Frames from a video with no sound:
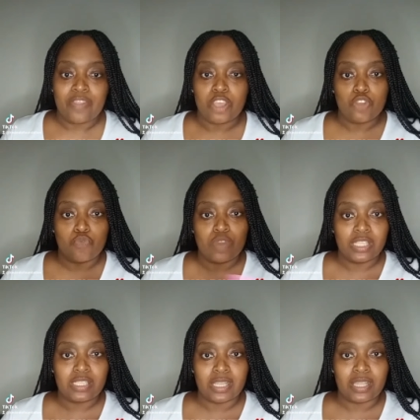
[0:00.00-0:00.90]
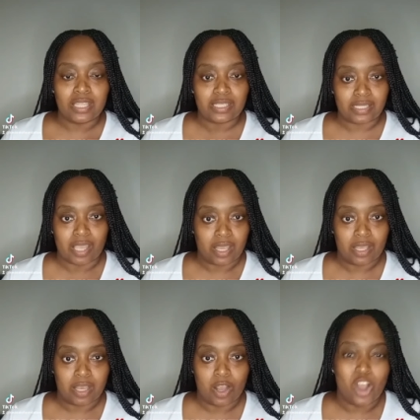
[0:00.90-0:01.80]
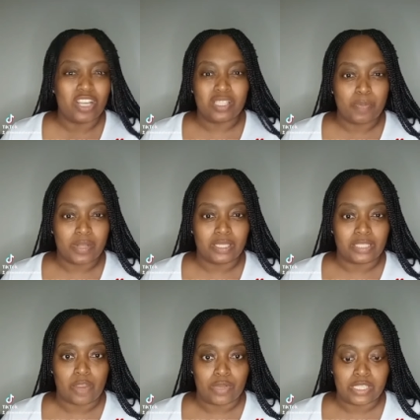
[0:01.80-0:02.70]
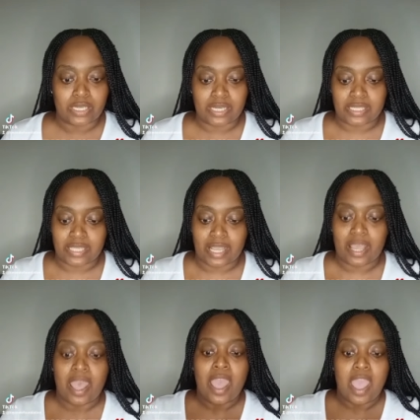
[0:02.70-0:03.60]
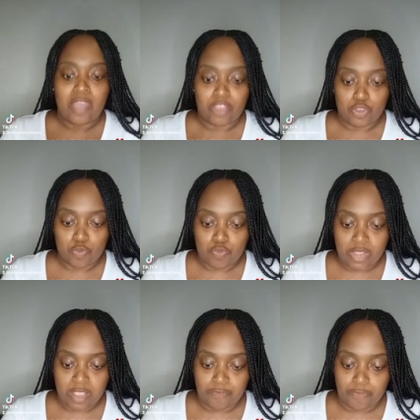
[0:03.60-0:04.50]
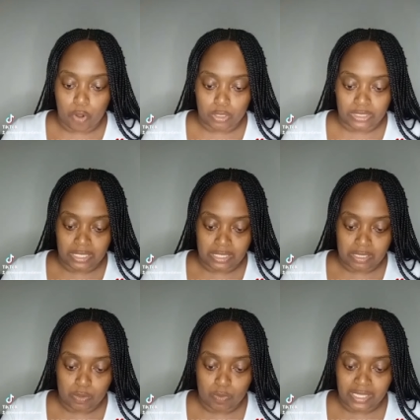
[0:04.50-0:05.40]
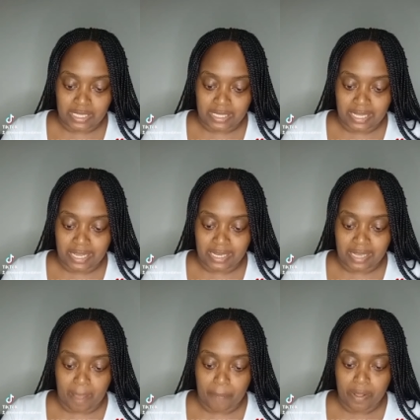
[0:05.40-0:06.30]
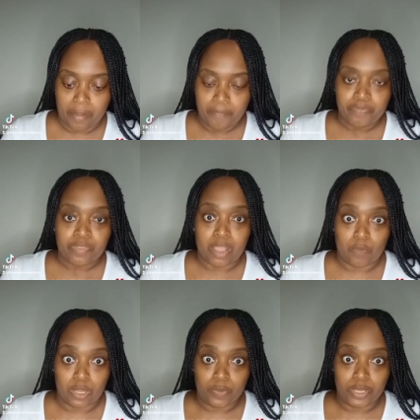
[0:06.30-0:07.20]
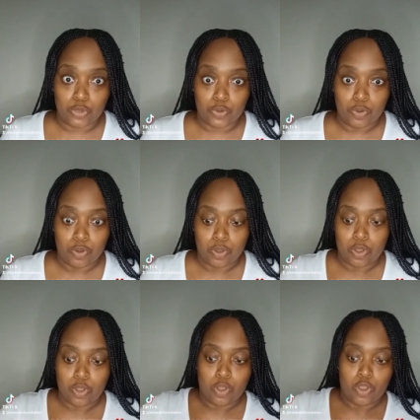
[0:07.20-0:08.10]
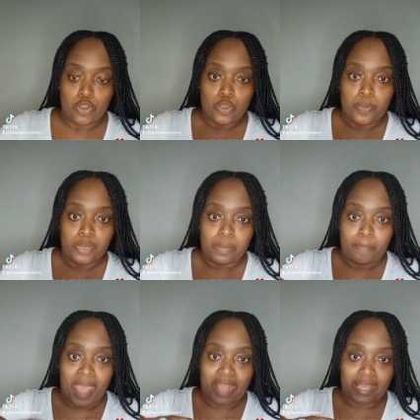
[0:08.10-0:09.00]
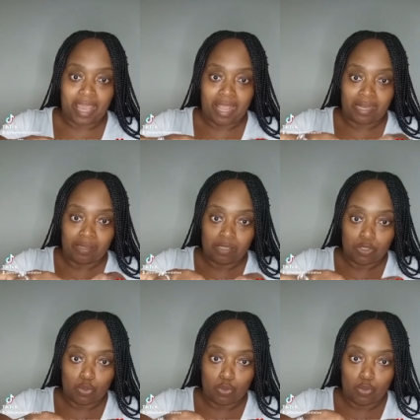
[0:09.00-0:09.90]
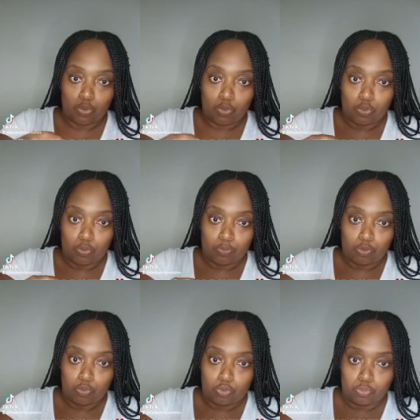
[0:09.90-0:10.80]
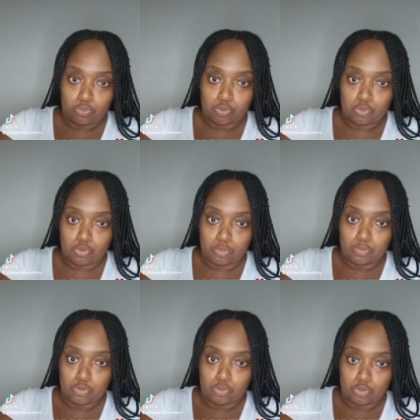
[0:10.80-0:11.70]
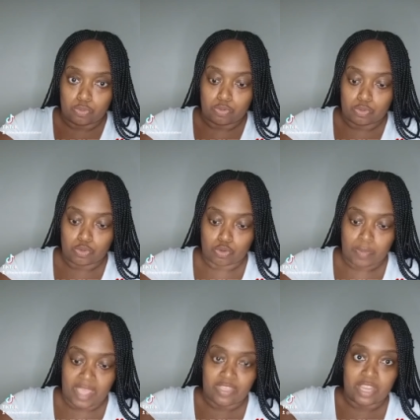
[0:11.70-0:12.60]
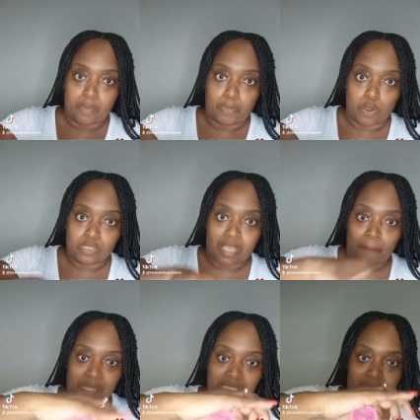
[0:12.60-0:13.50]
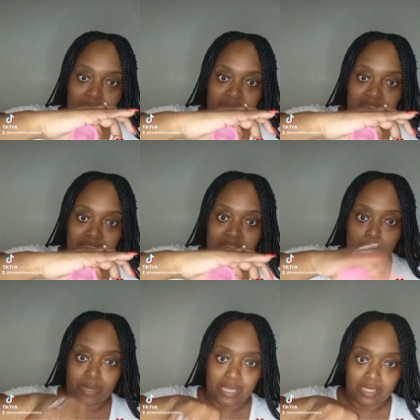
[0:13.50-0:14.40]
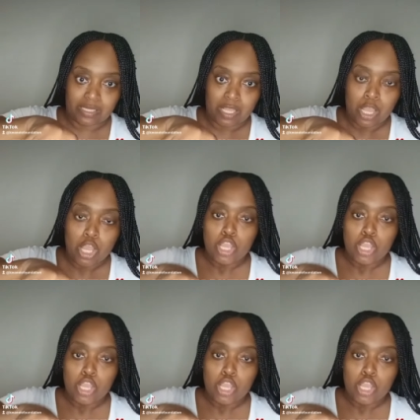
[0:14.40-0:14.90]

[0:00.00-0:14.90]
and then you rinse it in the sink on a typical day. Rinse it in a sink and then you refold it once it's cleaned up. And what do we do? You put it back in, and then it blows up itself, and that's how it is.